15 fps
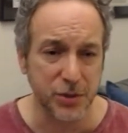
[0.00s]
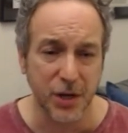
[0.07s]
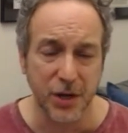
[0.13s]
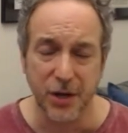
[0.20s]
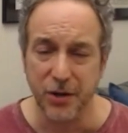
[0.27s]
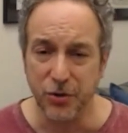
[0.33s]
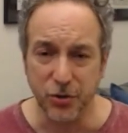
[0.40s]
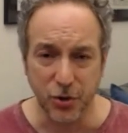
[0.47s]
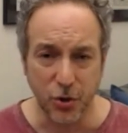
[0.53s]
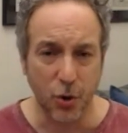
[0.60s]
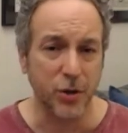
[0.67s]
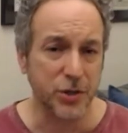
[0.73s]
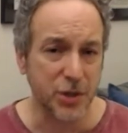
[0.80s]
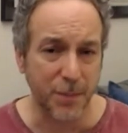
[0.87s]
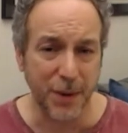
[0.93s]
You can call us
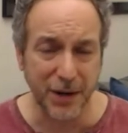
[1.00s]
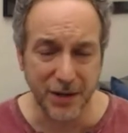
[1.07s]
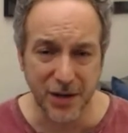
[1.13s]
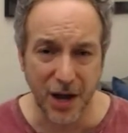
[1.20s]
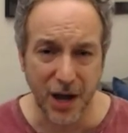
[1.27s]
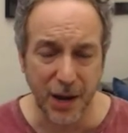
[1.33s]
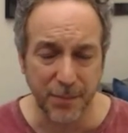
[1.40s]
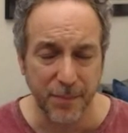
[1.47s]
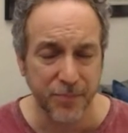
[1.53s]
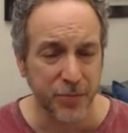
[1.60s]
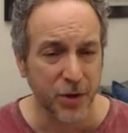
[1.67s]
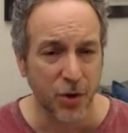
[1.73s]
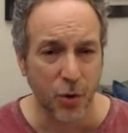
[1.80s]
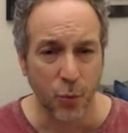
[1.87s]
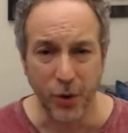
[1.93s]
up anytime,
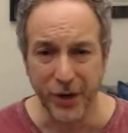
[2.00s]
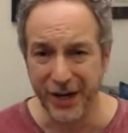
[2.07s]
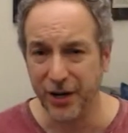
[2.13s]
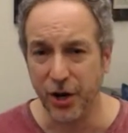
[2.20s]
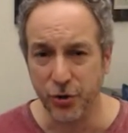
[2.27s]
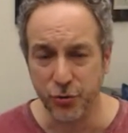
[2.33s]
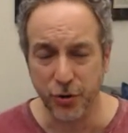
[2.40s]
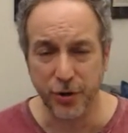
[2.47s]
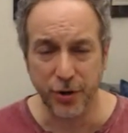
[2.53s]
1 800.